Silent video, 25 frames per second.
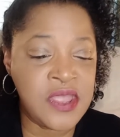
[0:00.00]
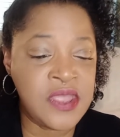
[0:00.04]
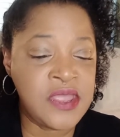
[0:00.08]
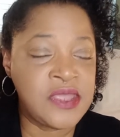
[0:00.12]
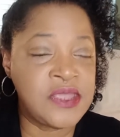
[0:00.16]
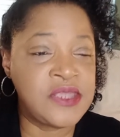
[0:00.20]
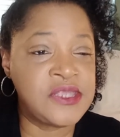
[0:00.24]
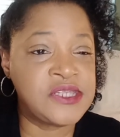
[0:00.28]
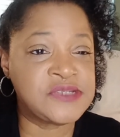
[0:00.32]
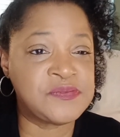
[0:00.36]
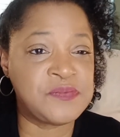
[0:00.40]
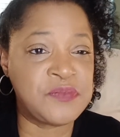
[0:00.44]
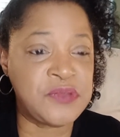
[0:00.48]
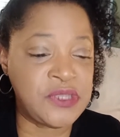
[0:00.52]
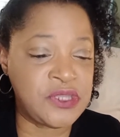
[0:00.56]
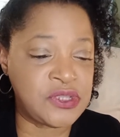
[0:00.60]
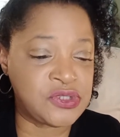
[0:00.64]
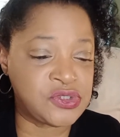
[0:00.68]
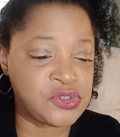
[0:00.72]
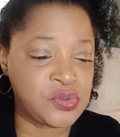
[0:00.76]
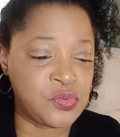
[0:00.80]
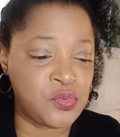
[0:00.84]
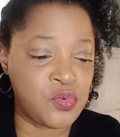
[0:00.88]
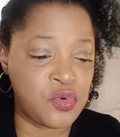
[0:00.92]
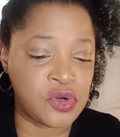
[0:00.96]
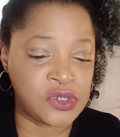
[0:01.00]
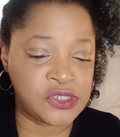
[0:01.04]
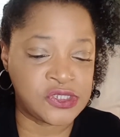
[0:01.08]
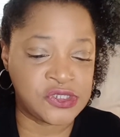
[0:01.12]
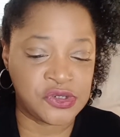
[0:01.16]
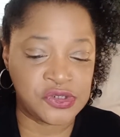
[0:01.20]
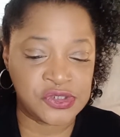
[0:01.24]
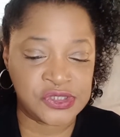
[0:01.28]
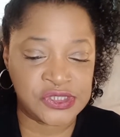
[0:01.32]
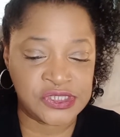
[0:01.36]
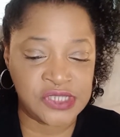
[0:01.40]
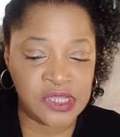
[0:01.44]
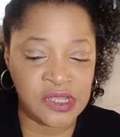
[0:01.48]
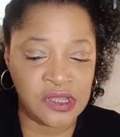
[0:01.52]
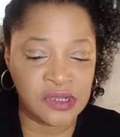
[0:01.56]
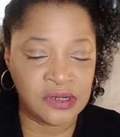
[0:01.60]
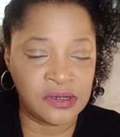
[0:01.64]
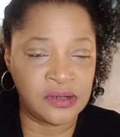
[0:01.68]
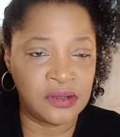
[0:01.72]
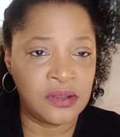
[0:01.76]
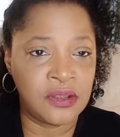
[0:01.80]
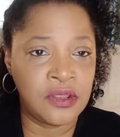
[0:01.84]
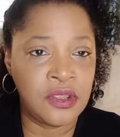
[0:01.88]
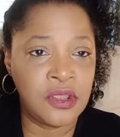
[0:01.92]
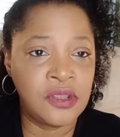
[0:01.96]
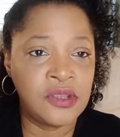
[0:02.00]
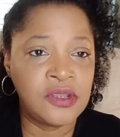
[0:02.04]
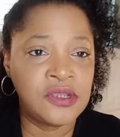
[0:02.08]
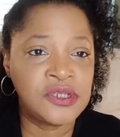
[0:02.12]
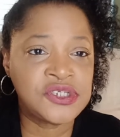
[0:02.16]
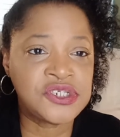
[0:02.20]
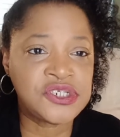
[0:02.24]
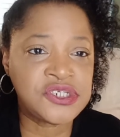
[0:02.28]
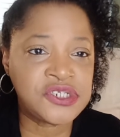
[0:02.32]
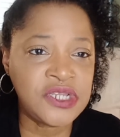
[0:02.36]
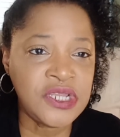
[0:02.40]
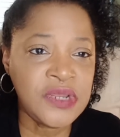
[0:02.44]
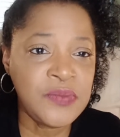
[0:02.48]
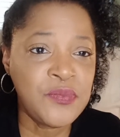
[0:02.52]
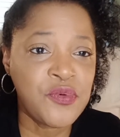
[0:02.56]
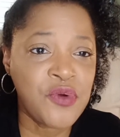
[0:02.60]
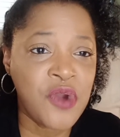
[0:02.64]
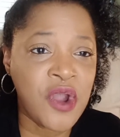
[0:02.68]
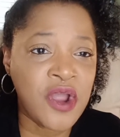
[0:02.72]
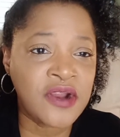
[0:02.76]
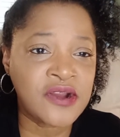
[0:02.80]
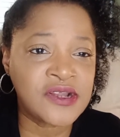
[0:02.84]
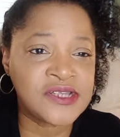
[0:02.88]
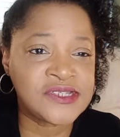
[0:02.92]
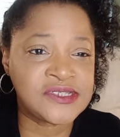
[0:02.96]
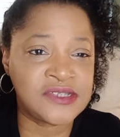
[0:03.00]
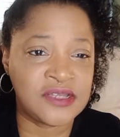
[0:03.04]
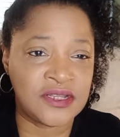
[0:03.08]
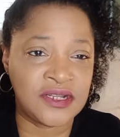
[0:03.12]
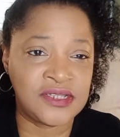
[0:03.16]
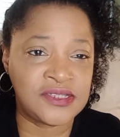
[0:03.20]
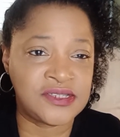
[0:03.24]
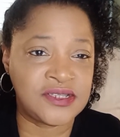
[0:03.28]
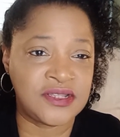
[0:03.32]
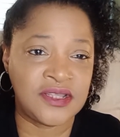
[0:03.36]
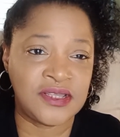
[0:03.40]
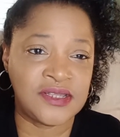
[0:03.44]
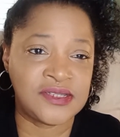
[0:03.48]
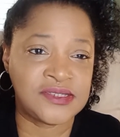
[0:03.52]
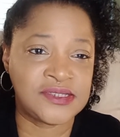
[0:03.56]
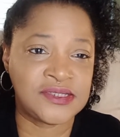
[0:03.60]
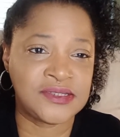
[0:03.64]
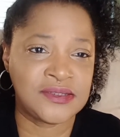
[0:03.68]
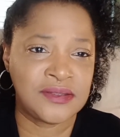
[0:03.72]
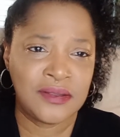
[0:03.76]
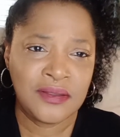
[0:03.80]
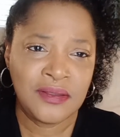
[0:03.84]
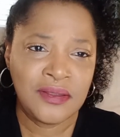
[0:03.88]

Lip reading: he's being towards her son. She brought her son into this.